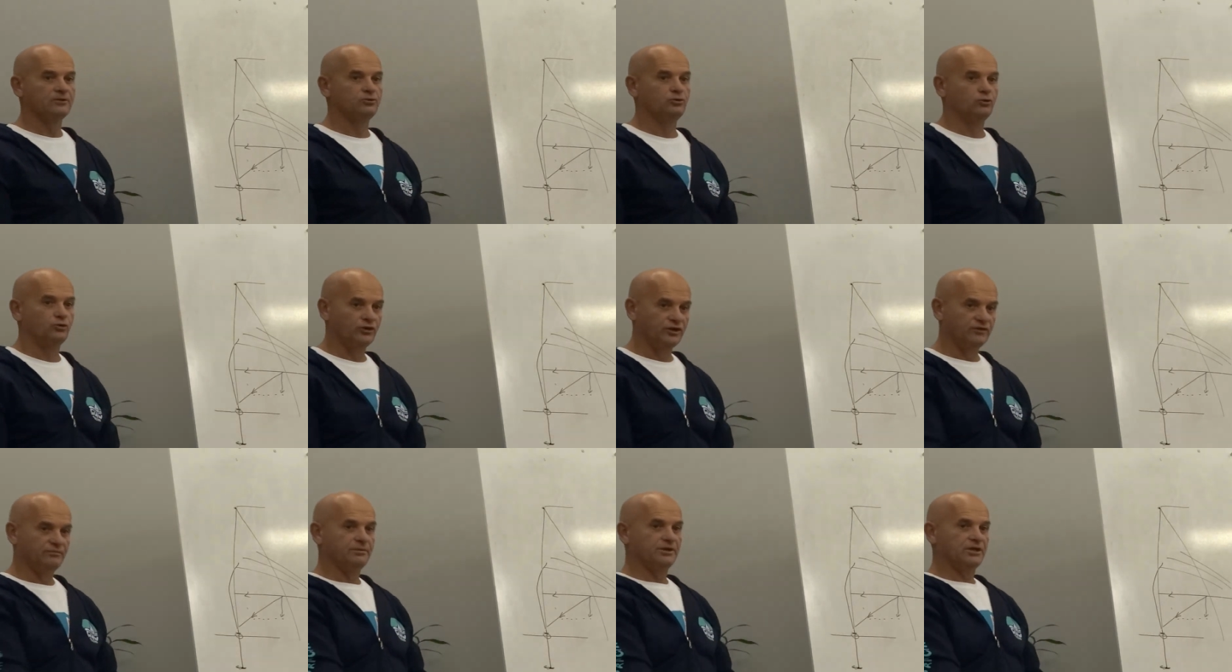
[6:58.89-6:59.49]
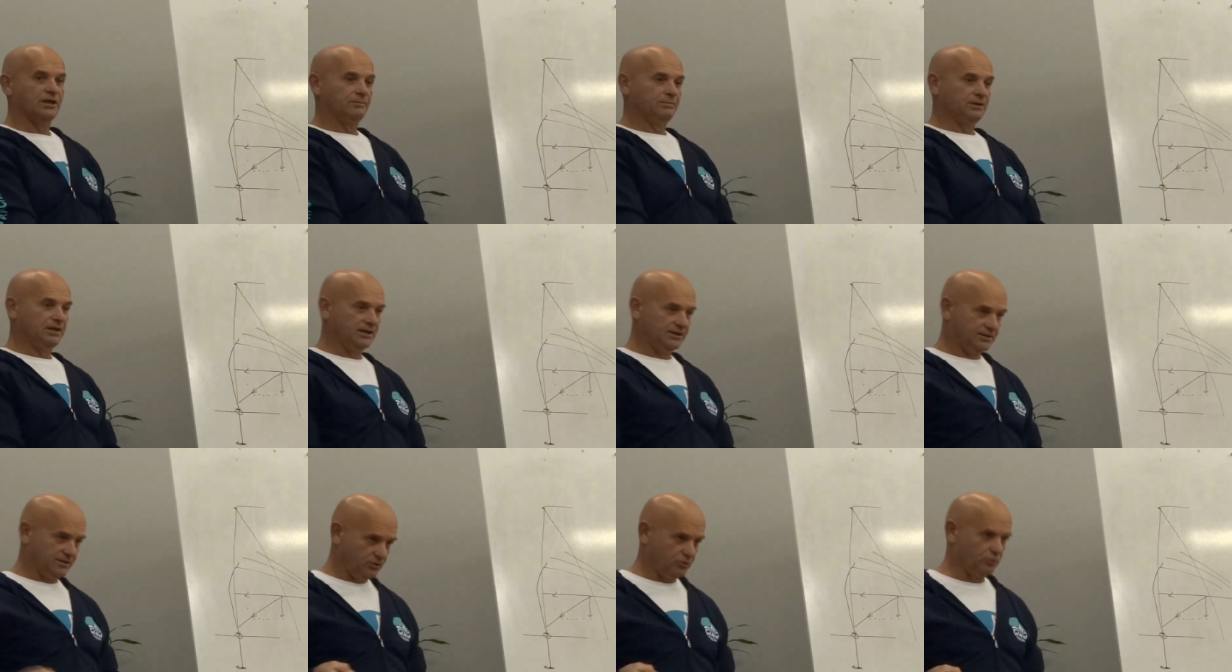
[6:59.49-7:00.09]
to give me the
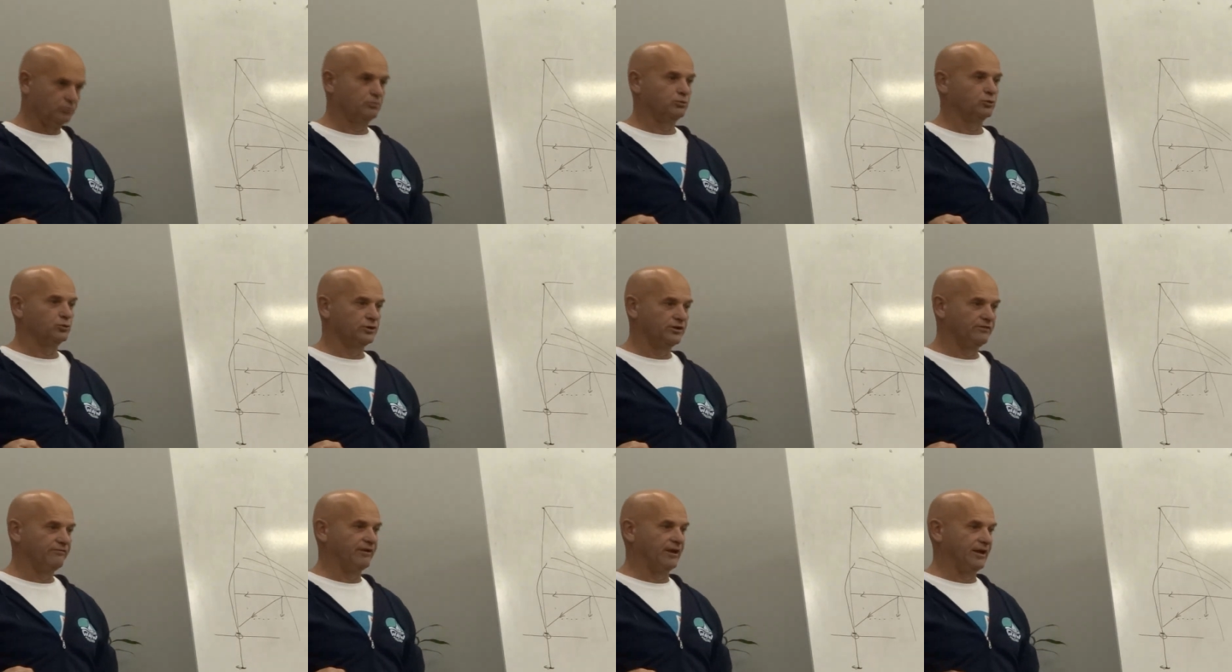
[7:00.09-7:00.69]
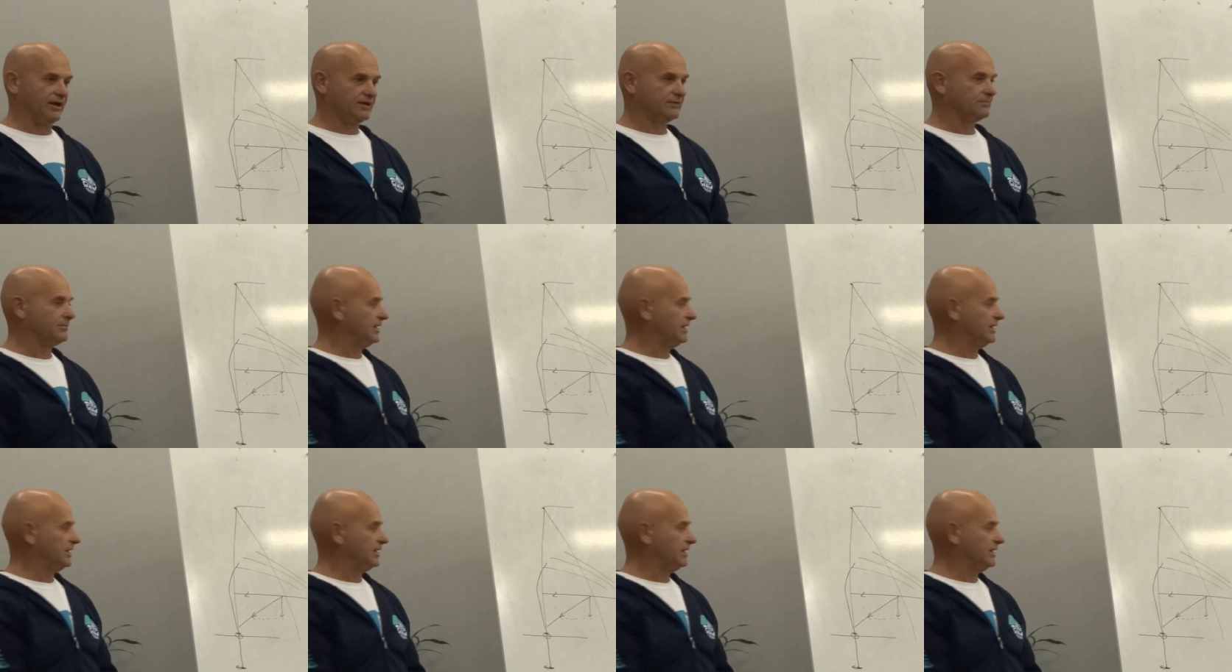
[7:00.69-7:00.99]
ability to pull the vang,